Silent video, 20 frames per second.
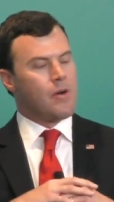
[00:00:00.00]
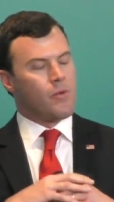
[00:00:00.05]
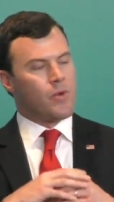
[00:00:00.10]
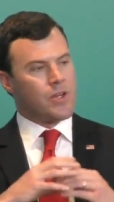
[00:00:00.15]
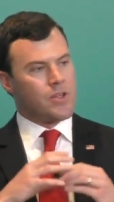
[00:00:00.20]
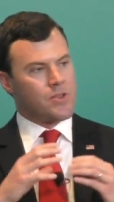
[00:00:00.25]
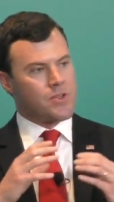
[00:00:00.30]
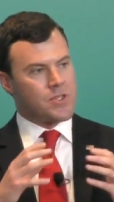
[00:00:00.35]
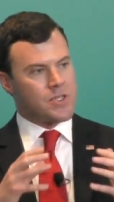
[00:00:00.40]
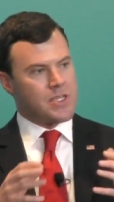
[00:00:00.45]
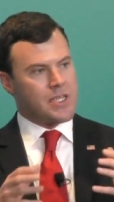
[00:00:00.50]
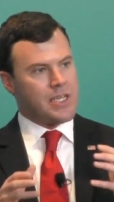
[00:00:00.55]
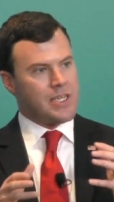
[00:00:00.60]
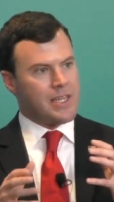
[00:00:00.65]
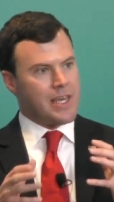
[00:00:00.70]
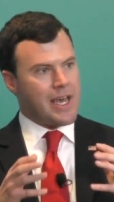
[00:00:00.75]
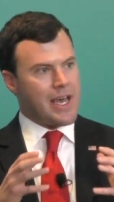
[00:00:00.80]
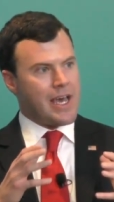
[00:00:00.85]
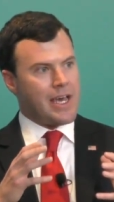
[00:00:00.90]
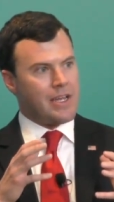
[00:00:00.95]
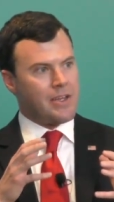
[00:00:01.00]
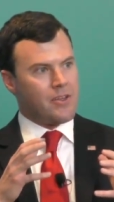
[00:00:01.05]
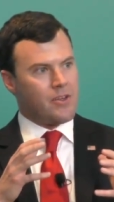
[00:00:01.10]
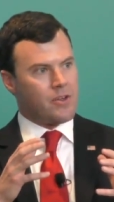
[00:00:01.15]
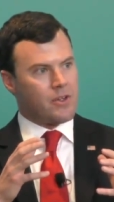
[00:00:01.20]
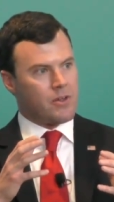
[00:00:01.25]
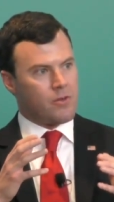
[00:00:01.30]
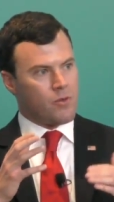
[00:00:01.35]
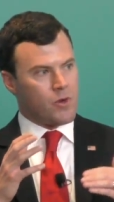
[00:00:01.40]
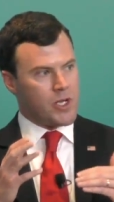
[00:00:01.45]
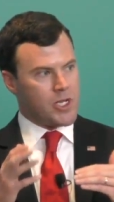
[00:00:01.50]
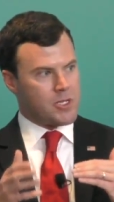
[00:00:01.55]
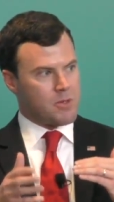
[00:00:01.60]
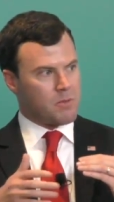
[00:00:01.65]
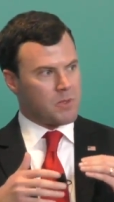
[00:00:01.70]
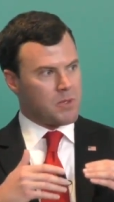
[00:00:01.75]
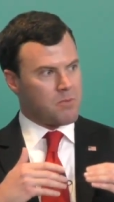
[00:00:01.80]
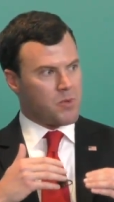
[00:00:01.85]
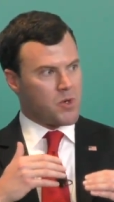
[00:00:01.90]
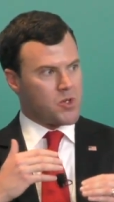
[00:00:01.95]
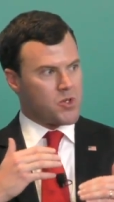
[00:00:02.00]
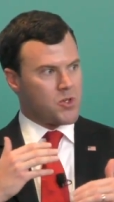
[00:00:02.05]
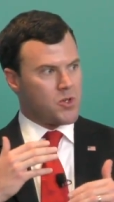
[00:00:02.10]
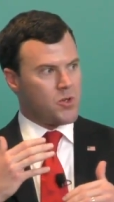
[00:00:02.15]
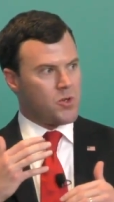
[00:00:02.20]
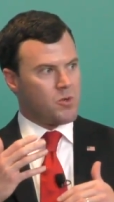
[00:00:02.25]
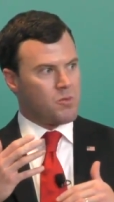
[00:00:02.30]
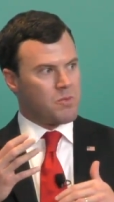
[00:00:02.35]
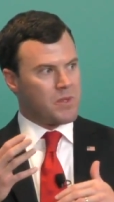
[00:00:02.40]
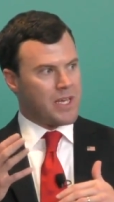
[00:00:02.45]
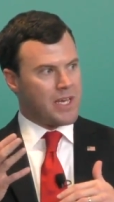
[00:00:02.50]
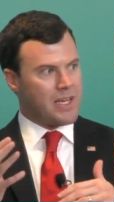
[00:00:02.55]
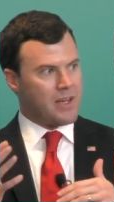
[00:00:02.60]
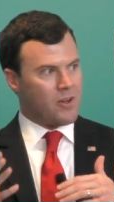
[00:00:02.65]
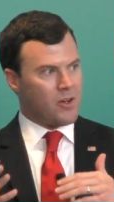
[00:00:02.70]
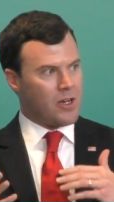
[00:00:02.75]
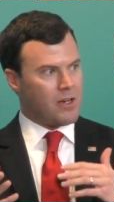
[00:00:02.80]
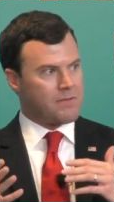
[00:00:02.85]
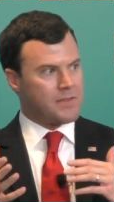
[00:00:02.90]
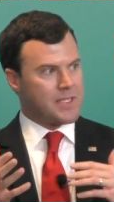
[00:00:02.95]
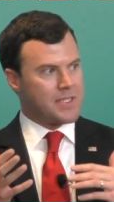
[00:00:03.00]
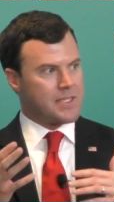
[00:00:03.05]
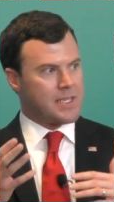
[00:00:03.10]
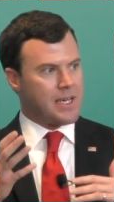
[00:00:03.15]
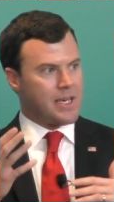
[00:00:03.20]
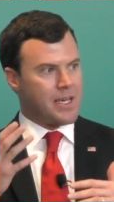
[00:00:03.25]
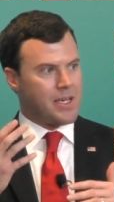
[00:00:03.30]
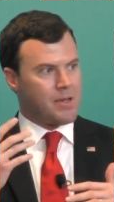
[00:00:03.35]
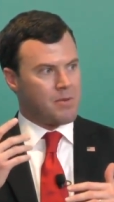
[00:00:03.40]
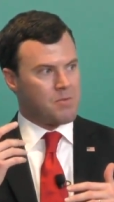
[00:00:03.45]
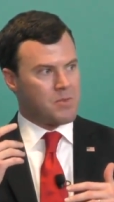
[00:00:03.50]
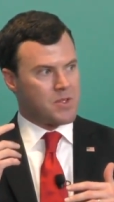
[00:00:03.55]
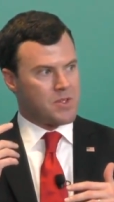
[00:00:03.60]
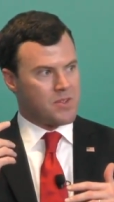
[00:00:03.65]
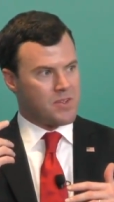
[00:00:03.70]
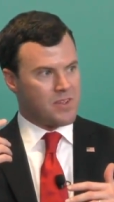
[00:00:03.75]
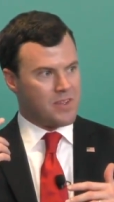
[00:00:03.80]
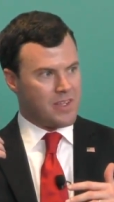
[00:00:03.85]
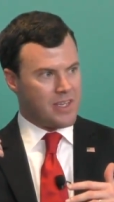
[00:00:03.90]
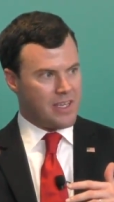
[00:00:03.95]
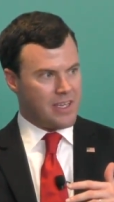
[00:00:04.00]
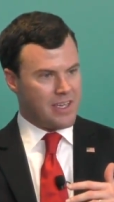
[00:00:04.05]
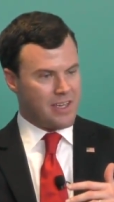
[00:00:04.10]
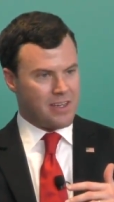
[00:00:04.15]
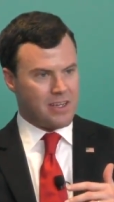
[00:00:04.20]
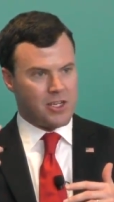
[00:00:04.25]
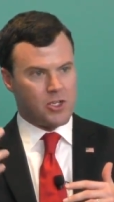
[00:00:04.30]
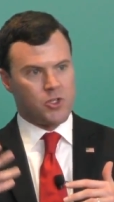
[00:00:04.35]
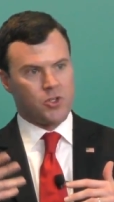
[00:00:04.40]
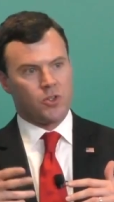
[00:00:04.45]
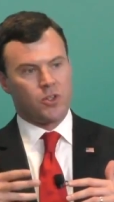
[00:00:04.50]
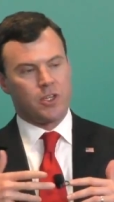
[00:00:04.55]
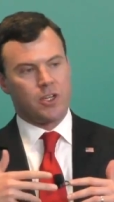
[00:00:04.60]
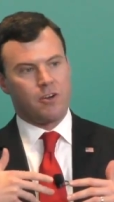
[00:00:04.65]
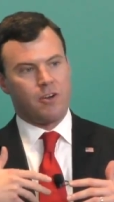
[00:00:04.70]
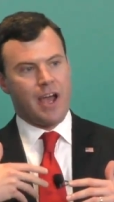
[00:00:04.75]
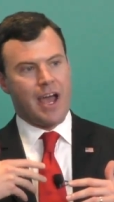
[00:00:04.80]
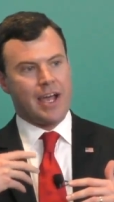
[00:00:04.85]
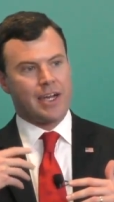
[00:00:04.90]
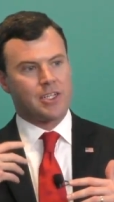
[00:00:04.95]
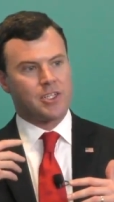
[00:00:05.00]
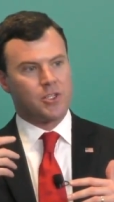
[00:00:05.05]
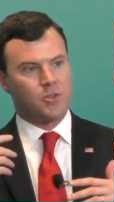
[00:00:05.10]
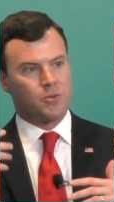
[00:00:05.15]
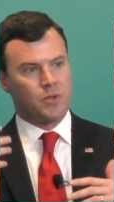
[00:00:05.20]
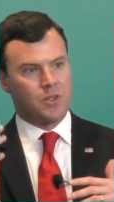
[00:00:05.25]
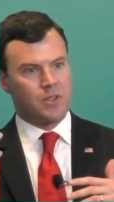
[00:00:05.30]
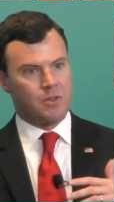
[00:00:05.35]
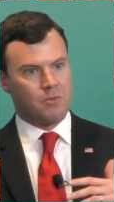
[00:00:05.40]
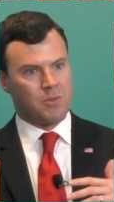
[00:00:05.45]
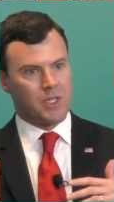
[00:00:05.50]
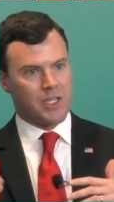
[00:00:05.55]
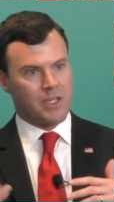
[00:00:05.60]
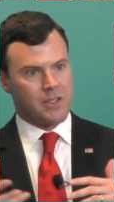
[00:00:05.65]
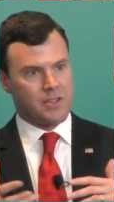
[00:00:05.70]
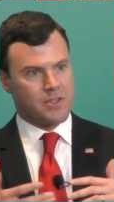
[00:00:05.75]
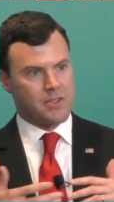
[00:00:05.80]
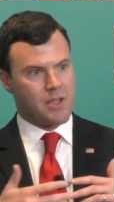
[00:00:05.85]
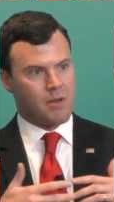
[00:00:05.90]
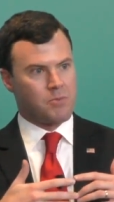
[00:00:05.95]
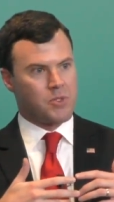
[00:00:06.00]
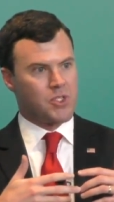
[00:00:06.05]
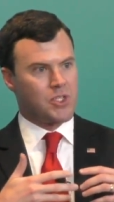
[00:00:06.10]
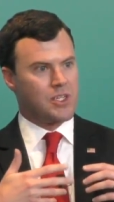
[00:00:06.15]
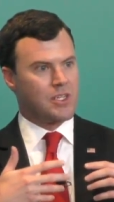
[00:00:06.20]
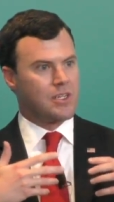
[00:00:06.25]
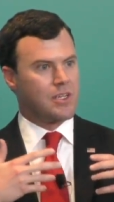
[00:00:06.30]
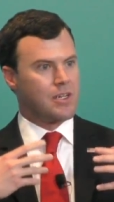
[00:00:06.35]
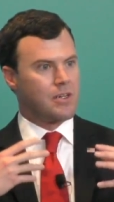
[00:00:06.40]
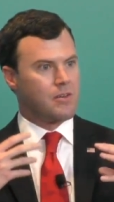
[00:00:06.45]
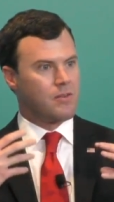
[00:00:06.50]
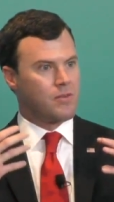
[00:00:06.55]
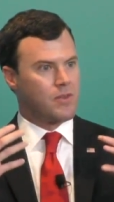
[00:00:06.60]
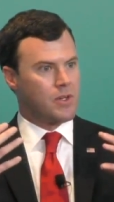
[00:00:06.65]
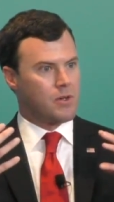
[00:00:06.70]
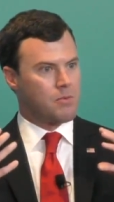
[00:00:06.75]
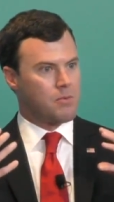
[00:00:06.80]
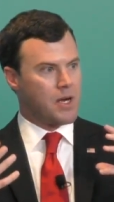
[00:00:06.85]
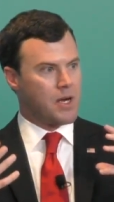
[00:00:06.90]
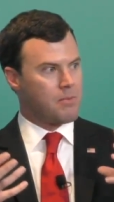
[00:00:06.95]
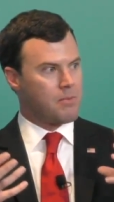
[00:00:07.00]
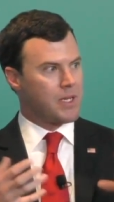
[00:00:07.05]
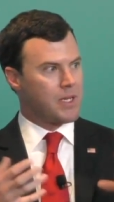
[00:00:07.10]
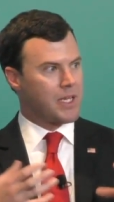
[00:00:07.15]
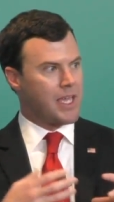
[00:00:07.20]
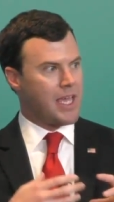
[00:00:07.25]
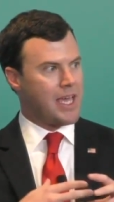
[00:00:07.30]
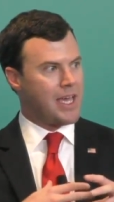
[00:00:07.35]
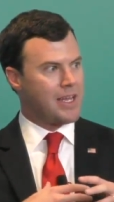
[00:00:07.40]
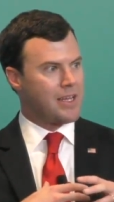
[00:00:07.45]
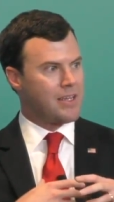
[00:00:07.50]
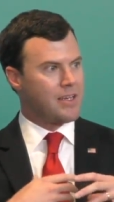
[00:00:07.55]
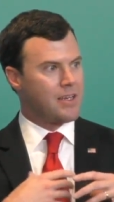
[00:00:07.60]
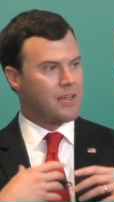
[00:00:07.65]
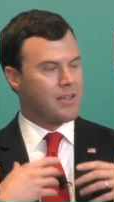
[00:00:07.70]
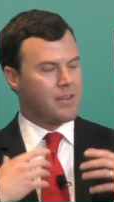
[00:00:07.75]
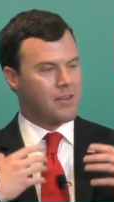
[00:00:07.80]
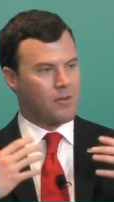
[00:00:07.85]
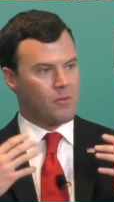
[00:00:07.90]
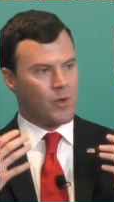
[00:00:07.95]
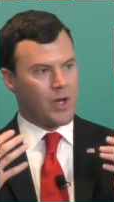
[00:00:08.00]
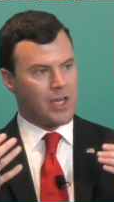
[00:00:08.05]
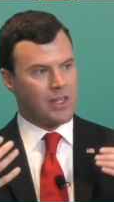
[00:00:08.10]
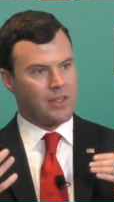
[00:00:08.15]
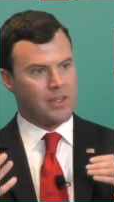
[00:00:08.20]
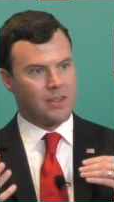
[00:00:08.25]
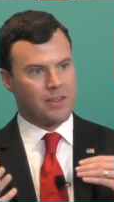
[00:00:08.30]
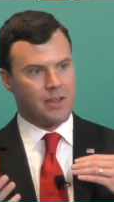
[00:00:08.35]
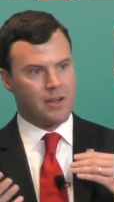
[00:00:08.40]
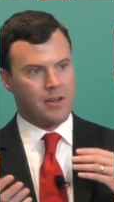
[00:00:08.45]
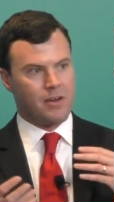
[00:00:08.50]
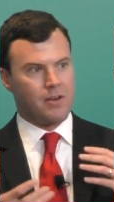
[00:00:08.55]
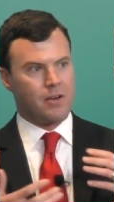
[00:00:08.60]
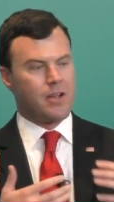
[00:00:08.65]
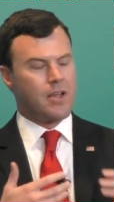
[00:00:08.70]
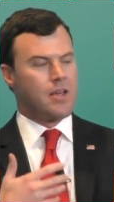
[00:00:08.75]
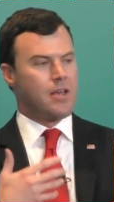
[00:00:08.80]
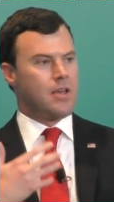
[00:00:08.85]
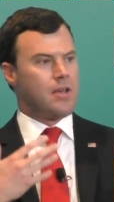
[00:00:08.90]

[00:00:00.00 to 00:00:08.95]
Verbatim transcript: When you see that, you can reasonably presume that oftentimes the initial interaction with them, the consumption of their propaganda, the way that they're